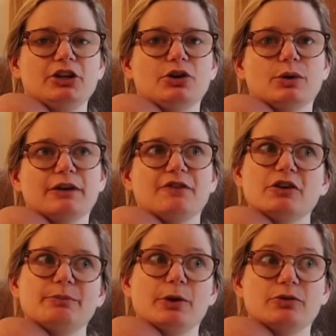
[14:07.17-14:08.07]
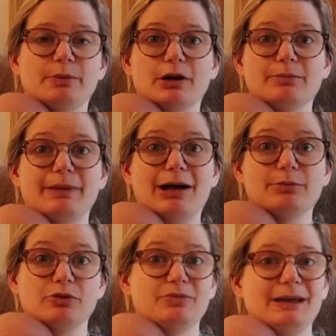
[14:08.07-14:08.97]
Your first postpartum bowel
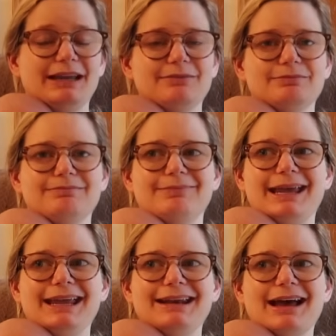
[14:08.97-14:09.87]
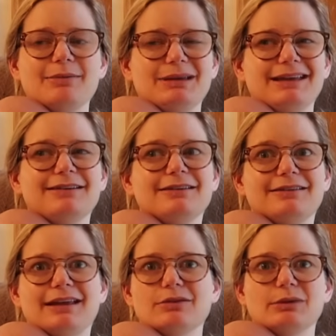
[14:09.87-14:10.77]
movement may not be until
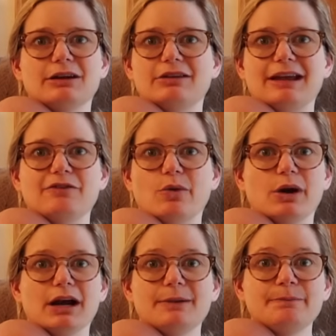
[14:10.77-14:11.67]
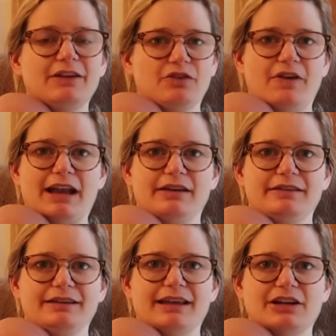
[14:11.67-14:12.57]
day 3 or day 4 if you've had a
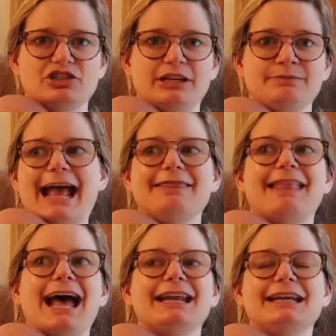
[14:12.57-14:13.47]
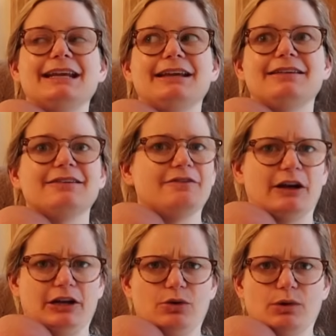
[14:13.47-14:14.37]
C-section, and that is
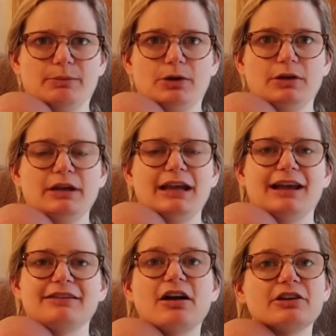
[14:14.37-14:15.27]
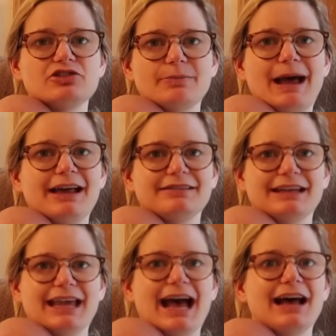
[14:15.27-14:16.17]
very normal. As long as you're
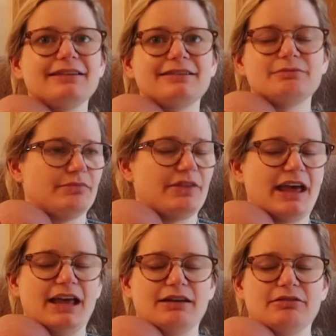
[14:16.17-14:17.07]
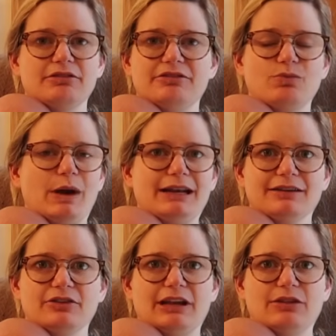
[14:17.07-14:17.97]
passing gas, then waiting
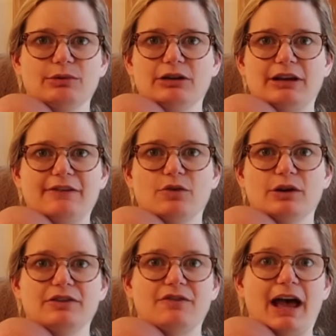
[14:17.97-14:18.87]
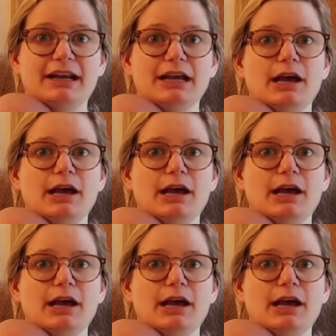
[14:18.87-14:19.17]
till day 3 or day 4 is fine.